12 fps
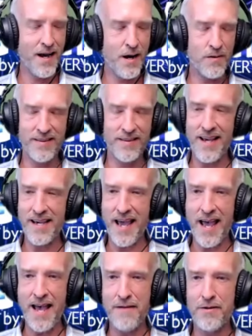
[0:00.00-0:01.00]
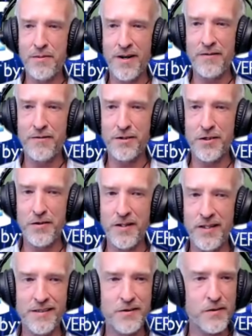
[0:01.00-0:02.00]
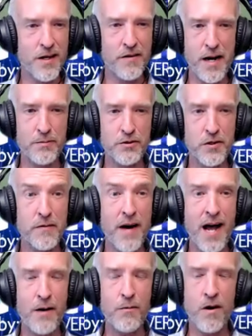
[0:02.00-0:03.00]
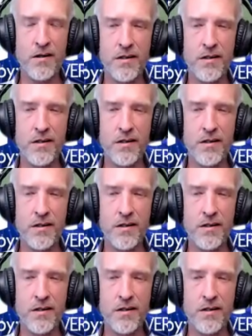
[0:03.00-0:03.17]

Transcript: I want to thank everybody for tuning in to another episode of High Wall